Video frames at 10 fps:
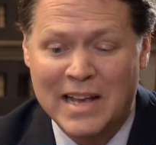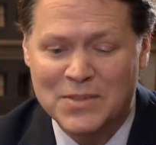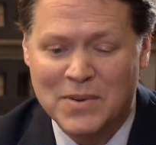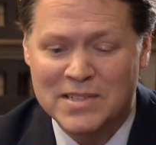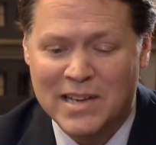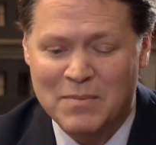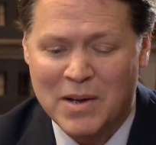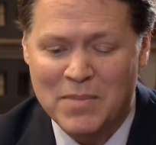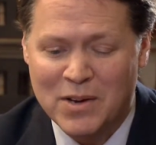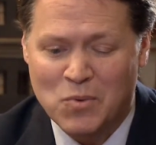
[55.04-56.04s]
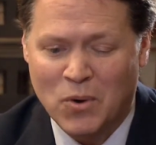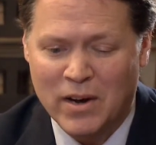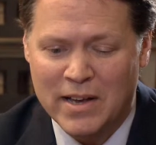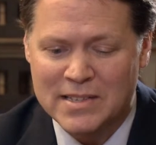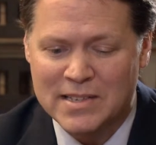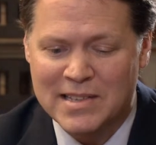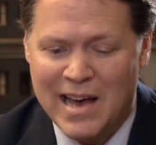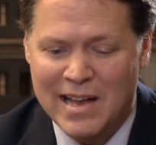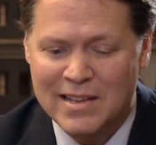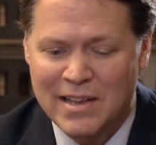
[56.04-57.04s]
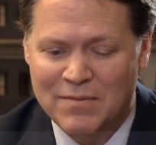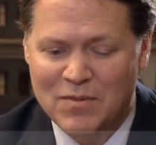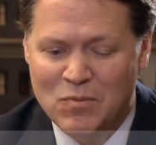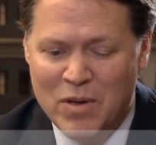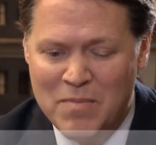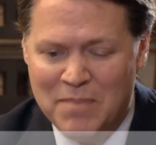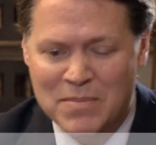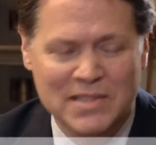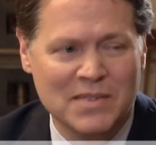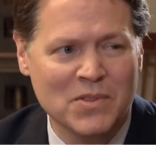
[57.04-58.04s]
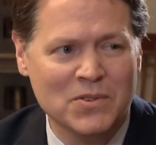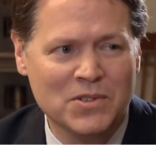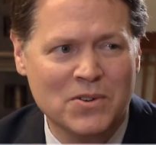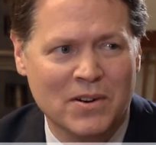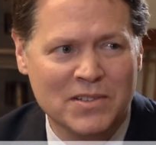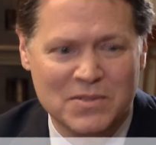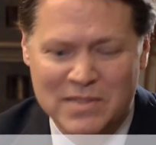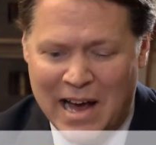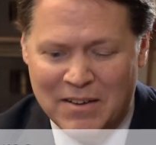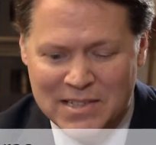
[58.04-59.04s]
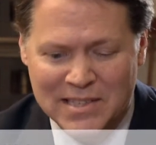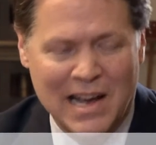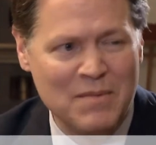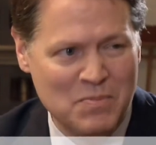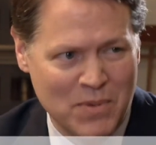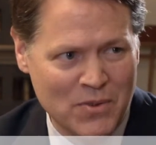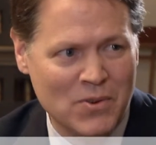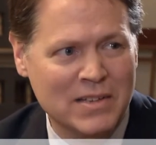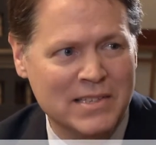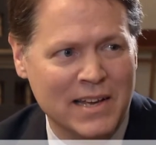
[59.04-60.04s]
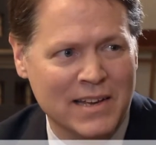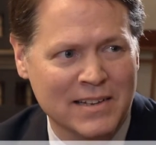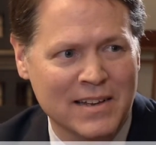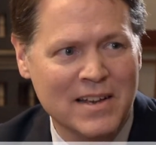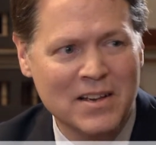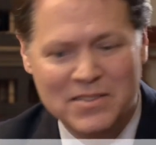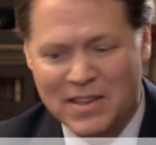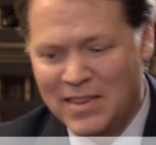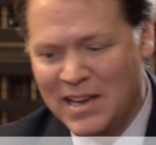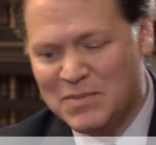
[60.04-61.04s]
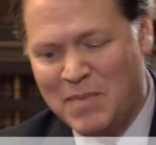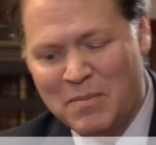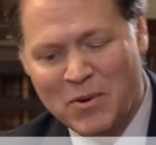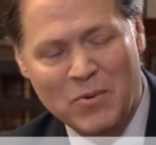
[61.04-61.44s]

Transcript: And that's why I'm saying my big worry is that if we may miss some of those hooks. Now's the time to put the hooks in so that things maybe